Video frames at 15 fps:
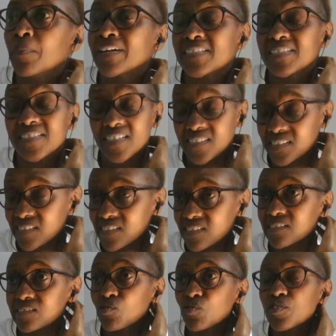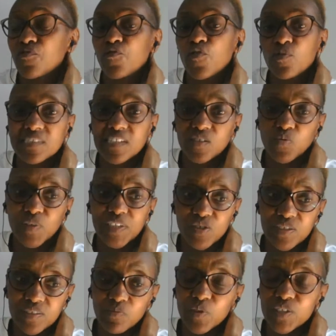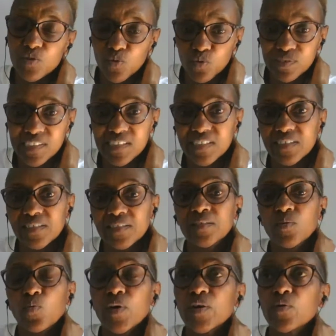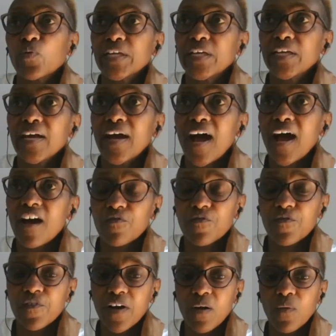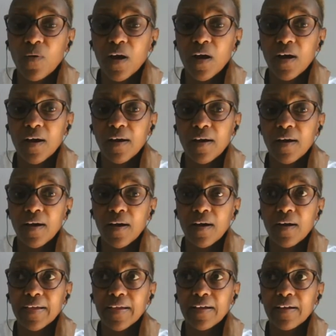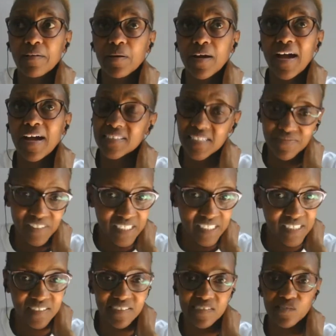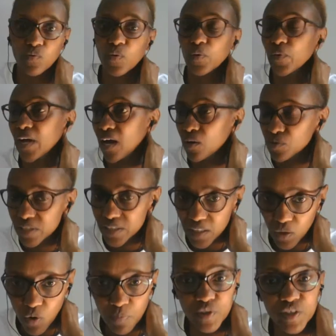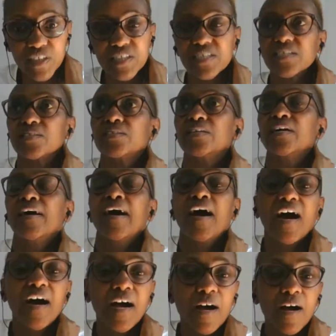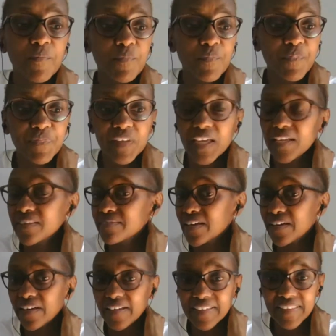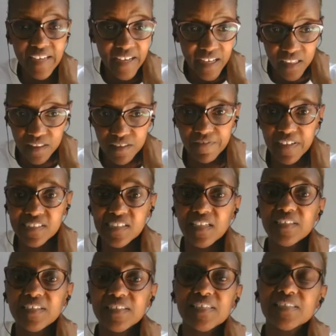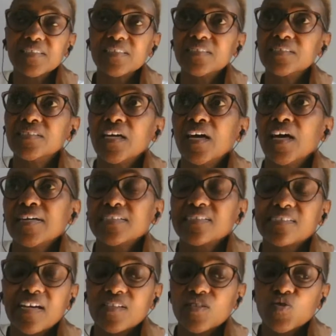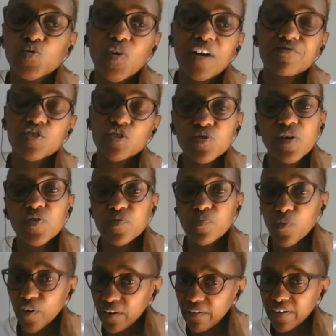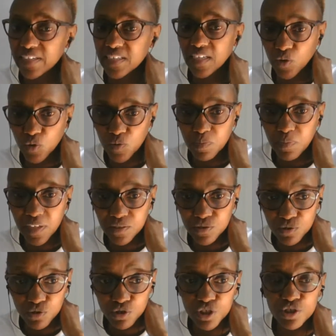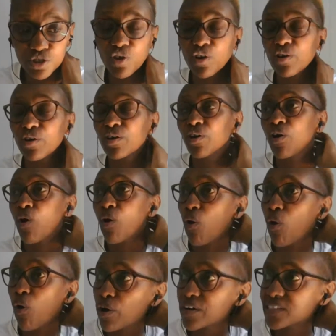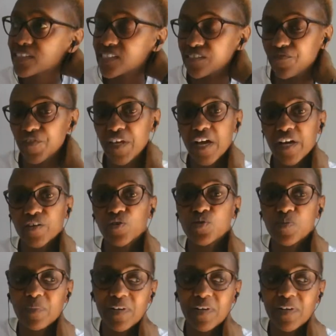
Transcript: But yes, so the forms that we do see when we have our activities, so when you're out in the community, in the health facility, is that you have children with moderate acute malnutrition or severe acute